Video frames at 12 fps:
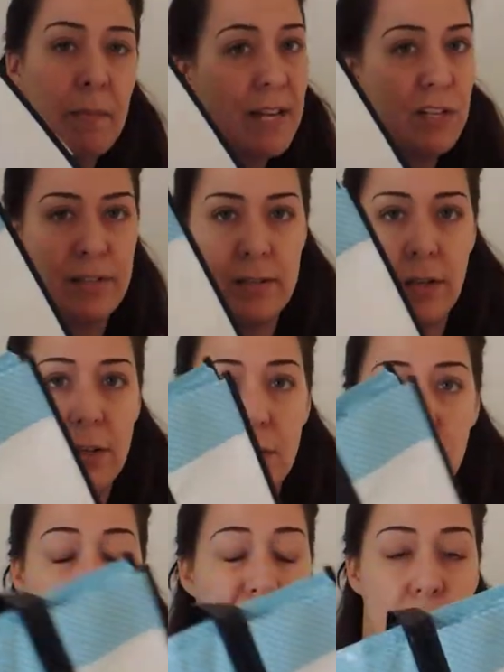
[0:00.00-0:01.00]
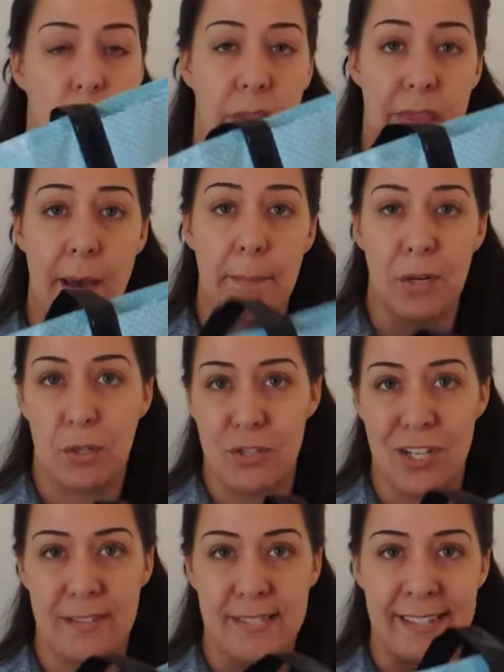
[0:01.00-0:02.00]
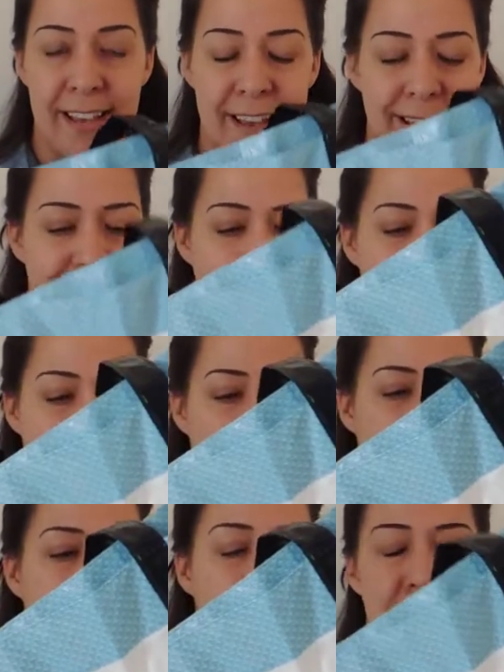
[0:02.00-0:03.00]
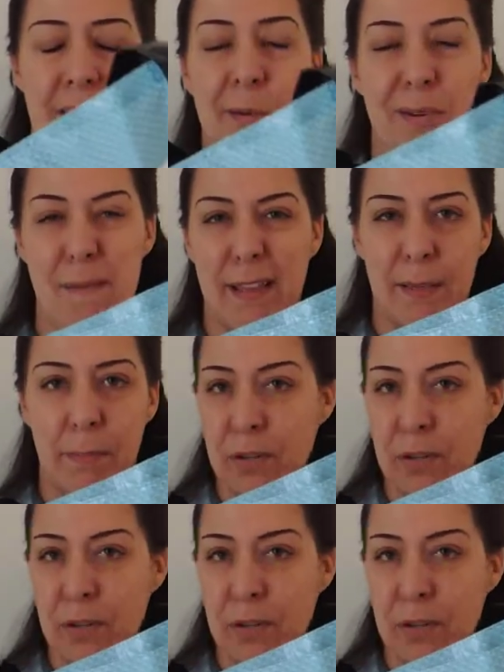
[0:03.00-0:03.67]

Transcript: I might just include this with that purchase. and that would make the